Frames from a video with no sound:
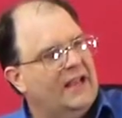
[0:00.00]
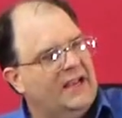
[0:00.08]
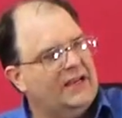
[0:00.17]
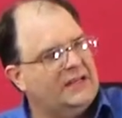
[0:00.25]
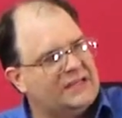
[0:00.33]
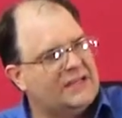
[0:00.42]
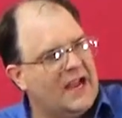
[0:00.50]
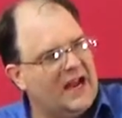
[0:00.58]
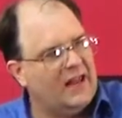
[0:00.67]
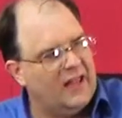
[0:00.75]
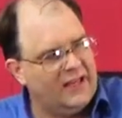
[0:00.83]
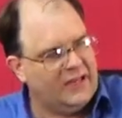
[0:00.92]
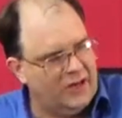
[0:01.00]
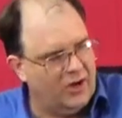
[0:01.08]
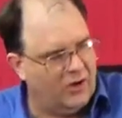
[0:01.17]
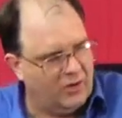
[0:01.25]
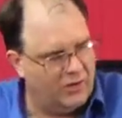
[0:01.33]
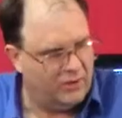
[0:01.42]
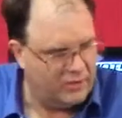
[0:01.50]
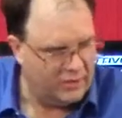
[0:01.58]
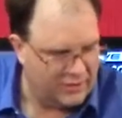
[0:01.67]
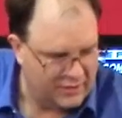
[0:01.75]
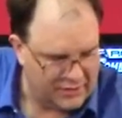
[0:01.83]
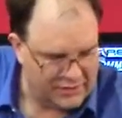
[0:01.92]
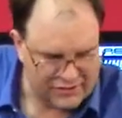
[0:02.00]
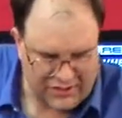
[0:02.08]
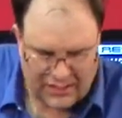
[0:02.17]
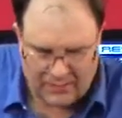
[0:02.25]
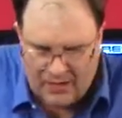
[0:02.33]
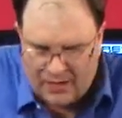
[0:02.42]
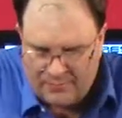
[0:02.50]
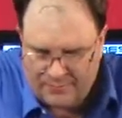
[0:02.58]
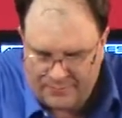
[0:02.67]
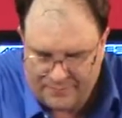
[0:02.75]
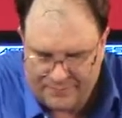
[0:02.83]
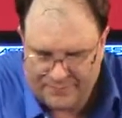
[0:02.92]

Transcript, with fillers: and you can just kind of like, you know, shake them up.